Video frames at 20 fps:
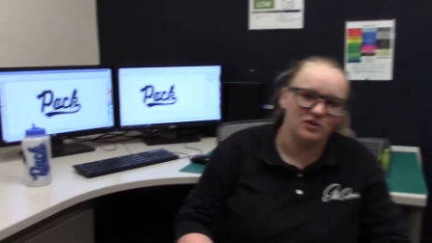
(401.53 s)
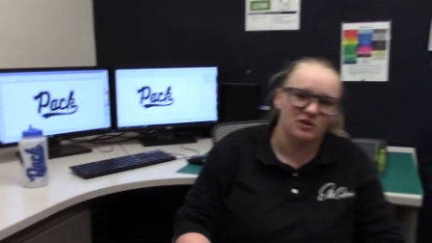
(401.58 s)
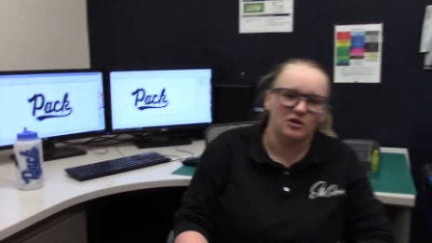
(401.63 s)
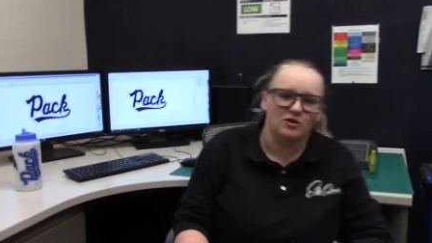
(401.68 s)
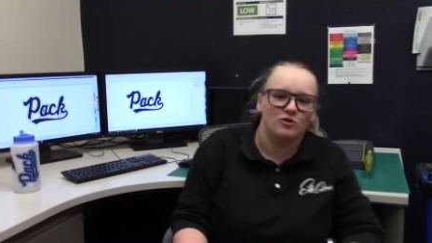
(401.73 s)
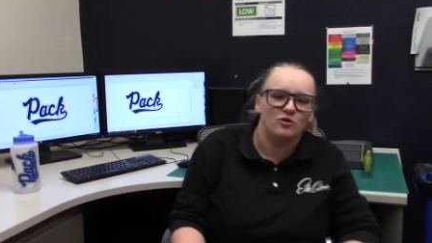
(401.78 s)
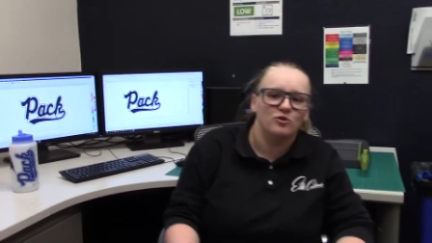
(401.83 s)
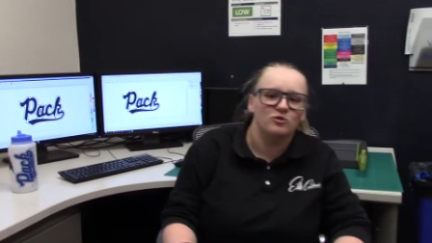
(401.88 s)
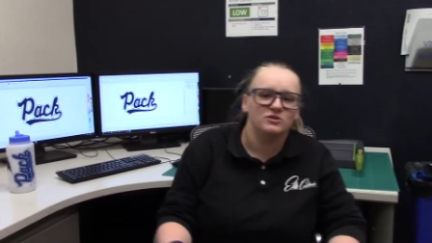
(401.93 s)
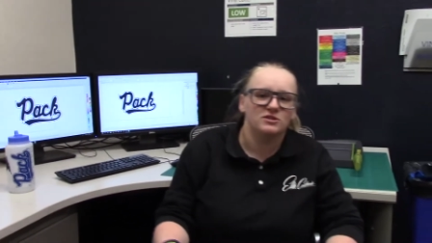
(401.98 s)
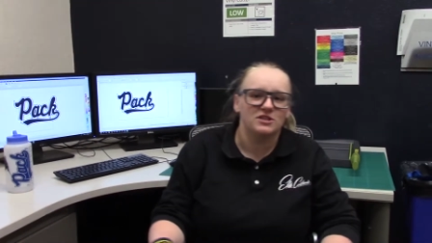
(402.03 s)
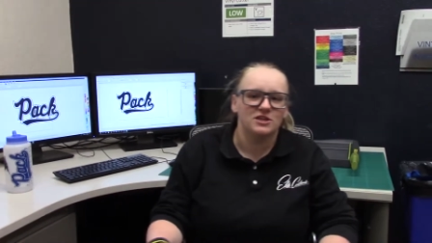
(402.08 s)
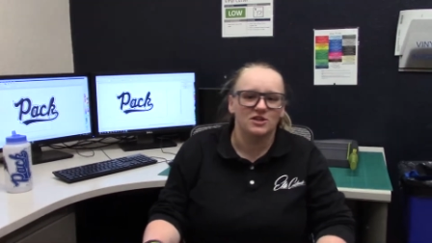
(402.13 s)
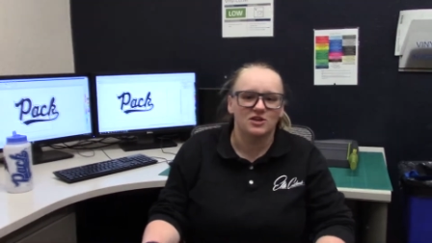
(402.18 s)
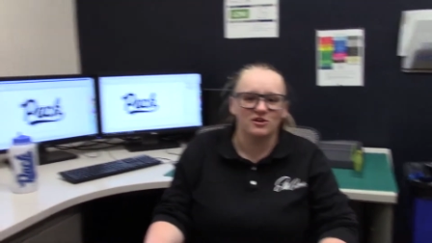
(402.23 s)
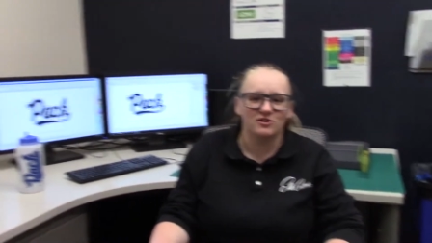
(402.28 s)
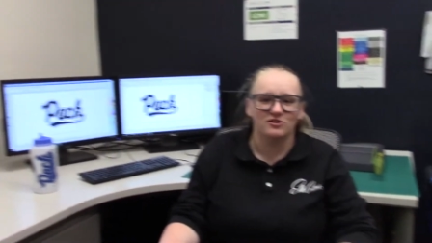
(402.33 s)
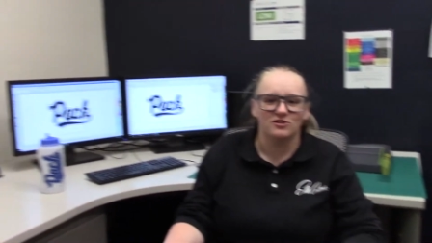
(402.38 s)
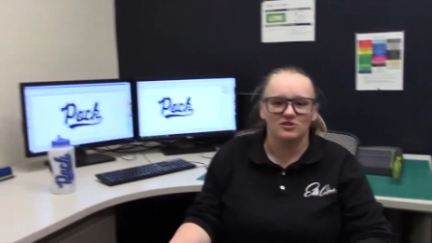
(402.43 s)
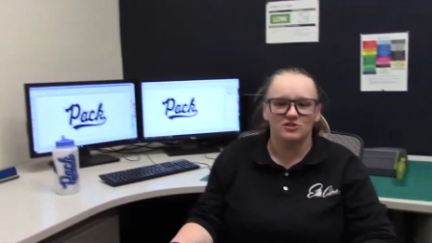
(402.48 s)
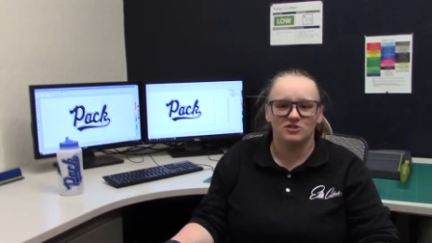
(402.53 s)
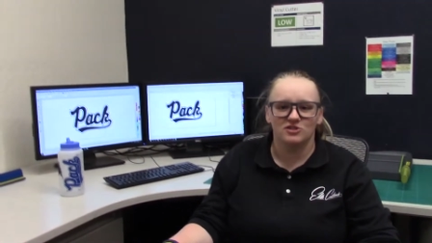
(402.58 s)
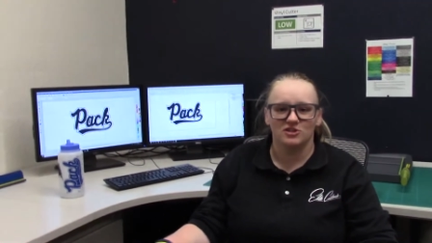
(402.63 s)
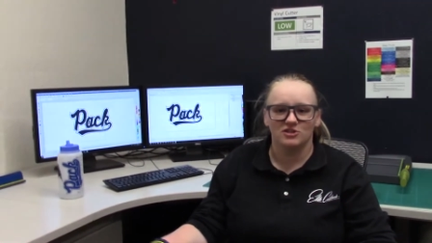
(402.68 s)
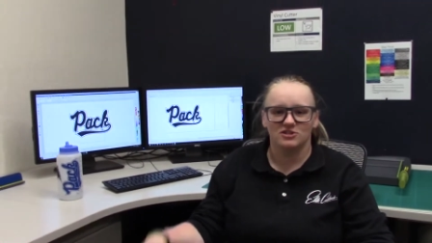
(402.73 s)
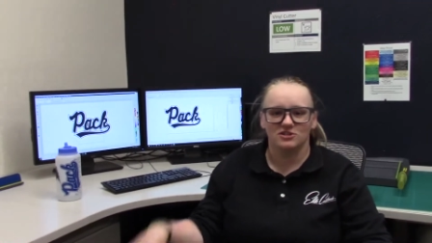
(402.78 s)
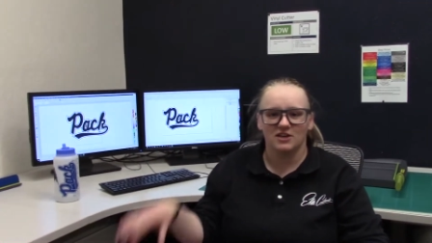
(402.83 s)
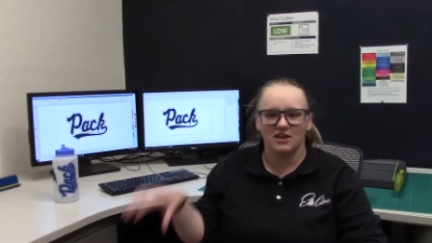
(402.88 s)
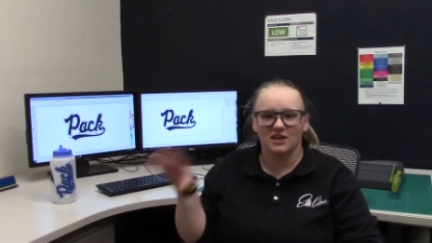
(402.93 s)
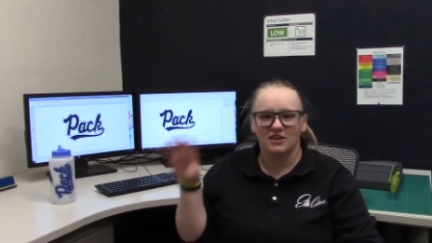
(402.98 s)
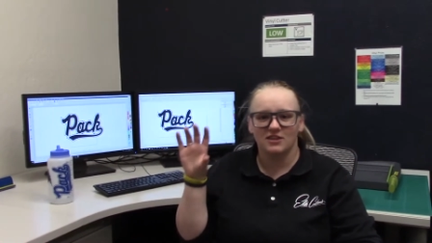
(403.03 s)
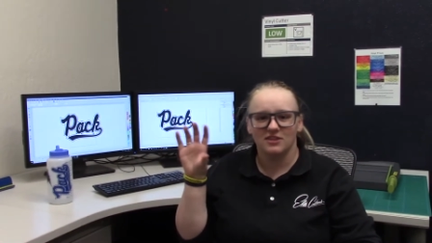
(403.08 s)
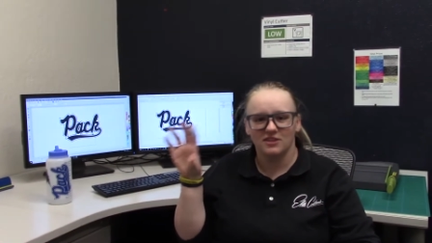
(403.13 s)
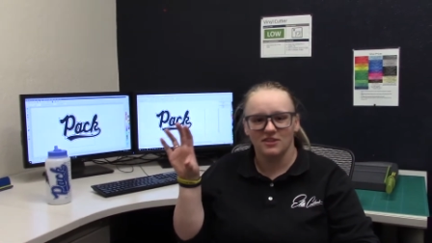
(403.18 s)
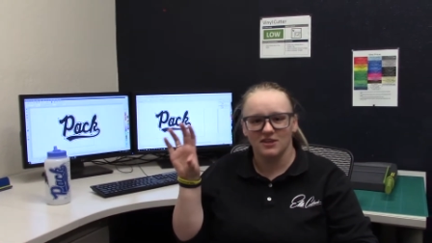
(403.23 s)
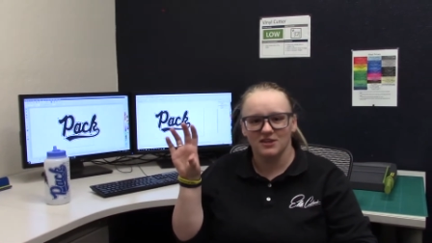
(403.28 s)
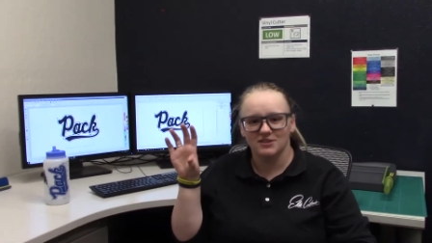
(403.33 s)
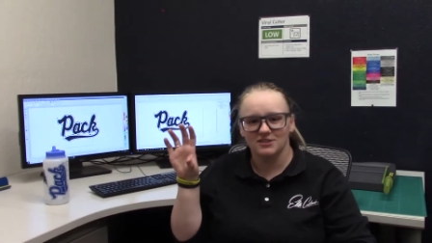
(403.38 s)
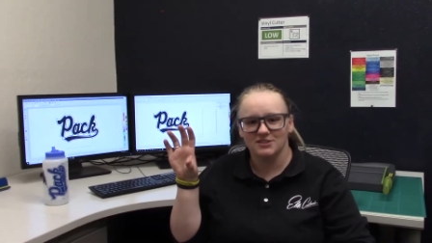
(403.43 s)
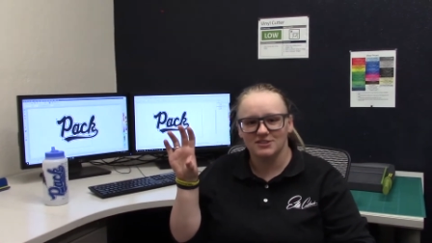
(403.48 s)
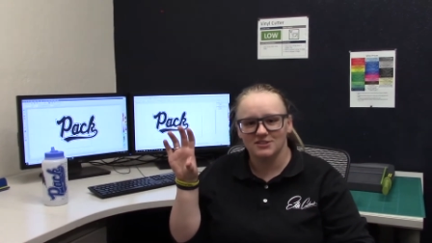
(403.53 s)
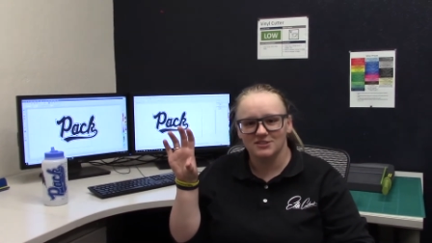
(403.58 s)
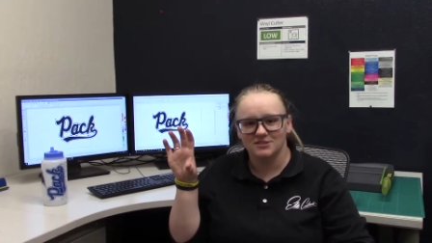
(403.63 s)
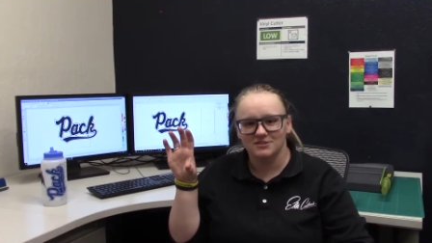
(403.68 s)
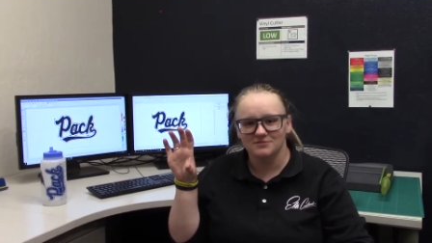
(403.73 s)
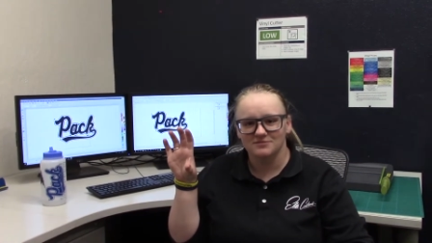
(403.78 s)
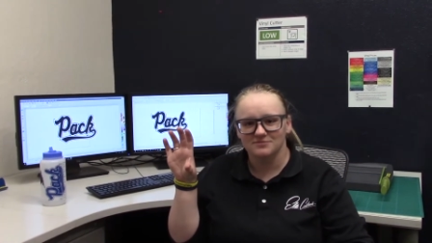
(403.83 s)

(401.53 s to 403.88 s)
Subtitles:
get cool sticker just like this.